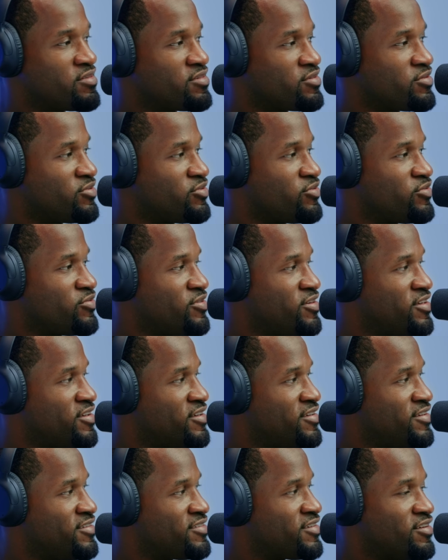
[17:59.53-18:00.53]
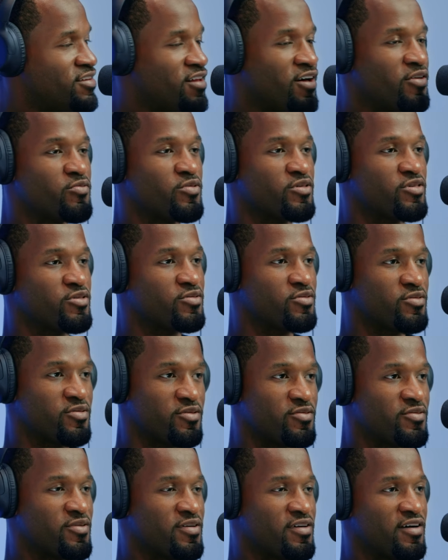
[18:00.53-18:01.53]
to to love what you
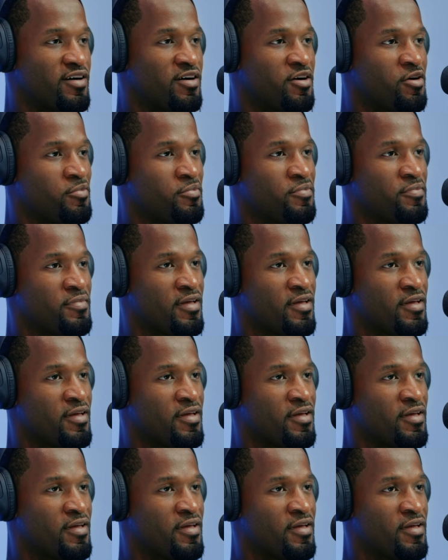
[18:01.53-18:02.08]
do. Um,